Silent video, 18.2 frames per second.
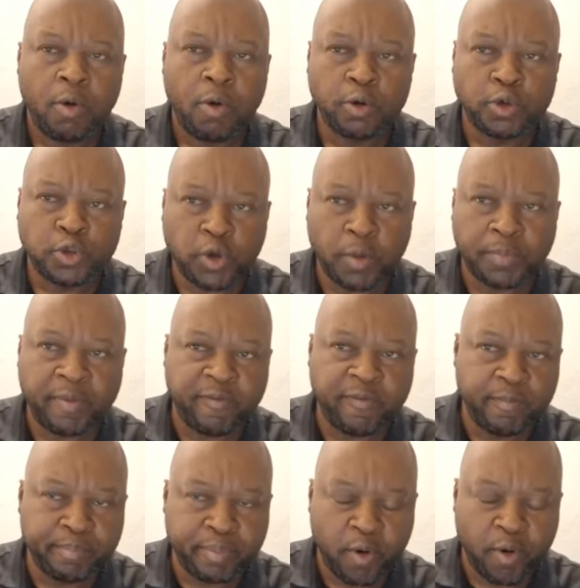on top
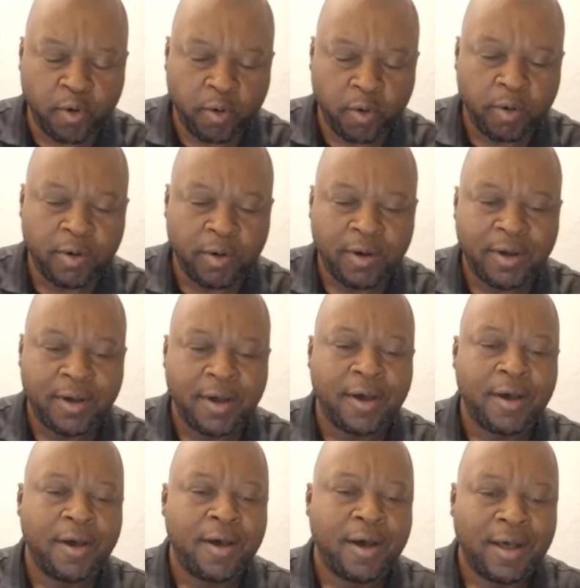of Mphoko,
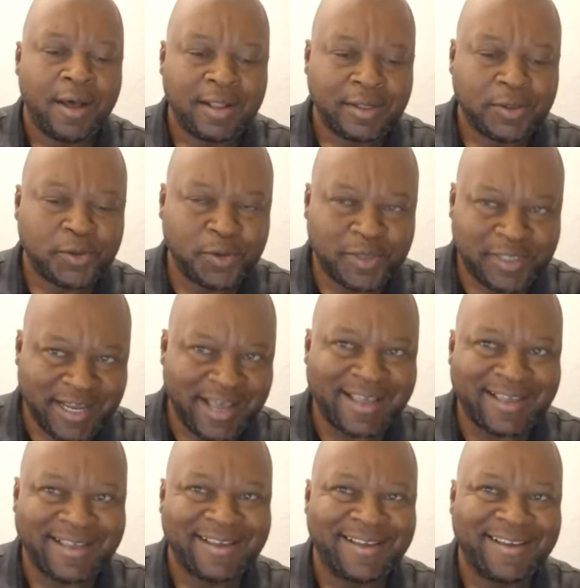
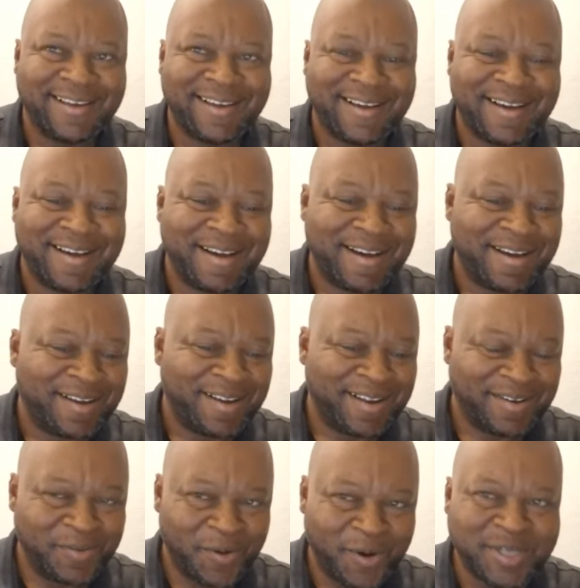today,
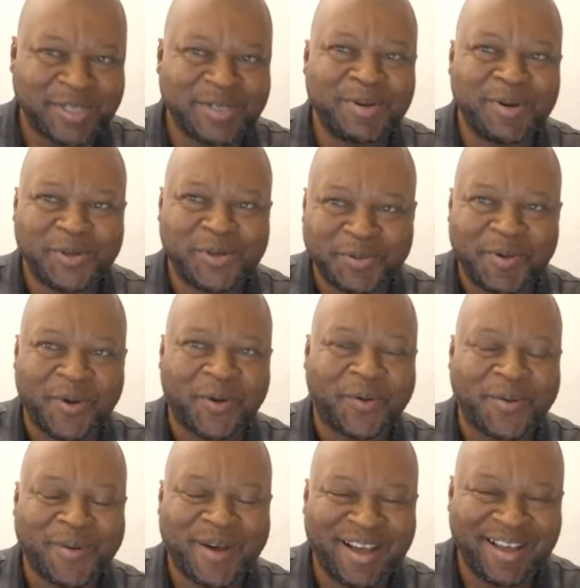not
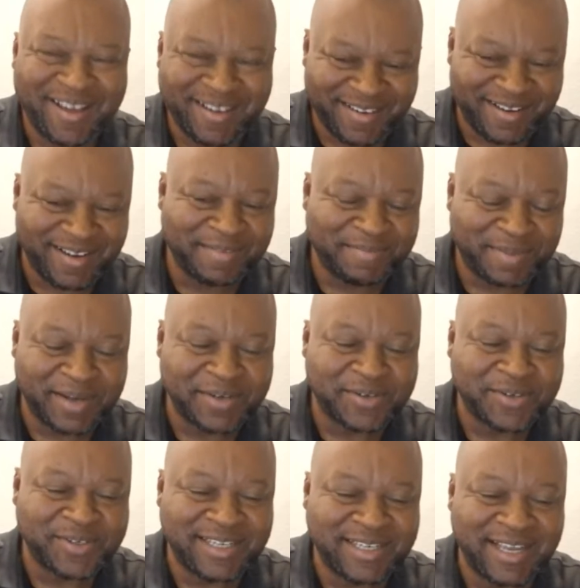tomorrow,
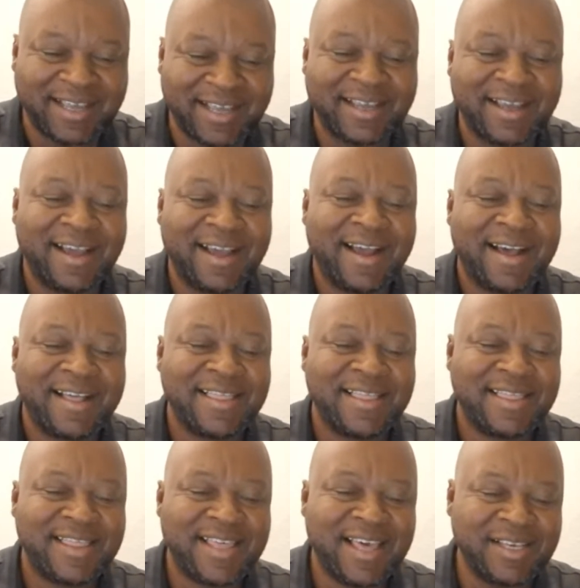but today,
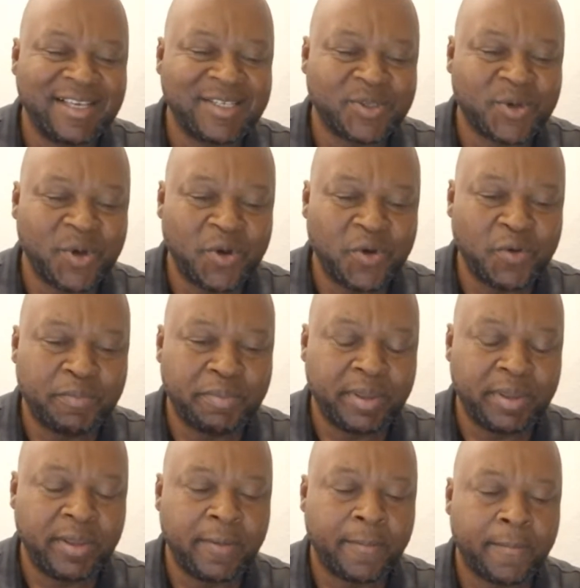there is going to
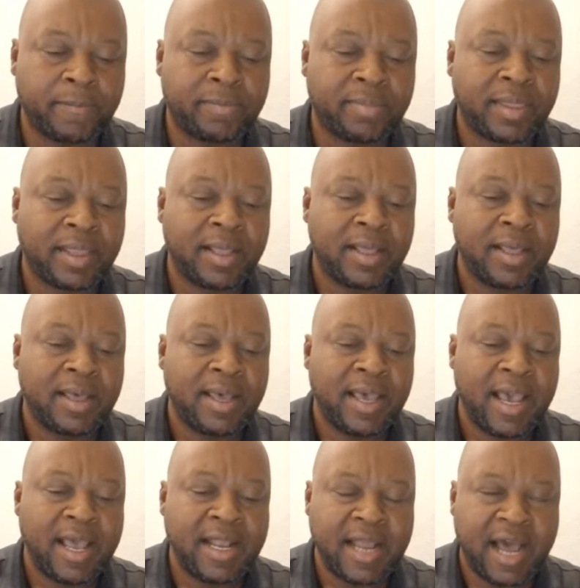be
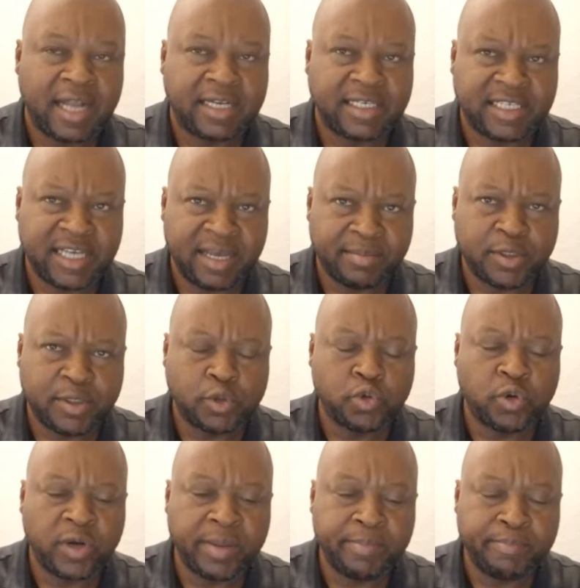an
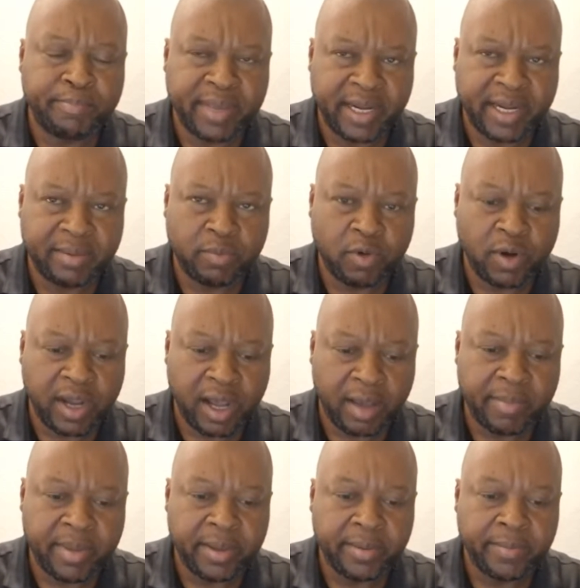attempt to rebury
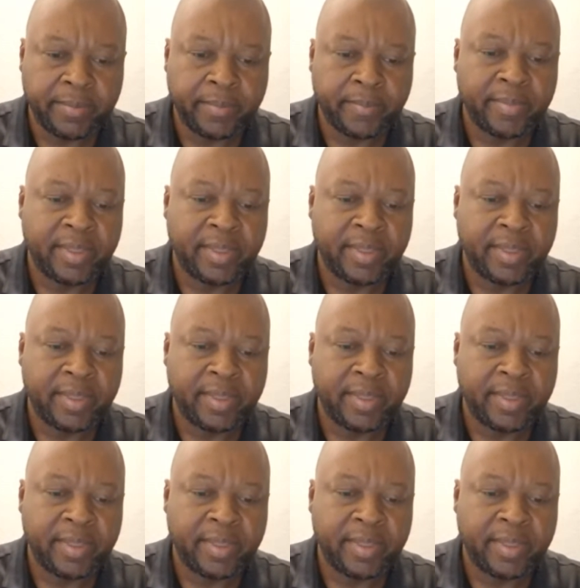Mugabe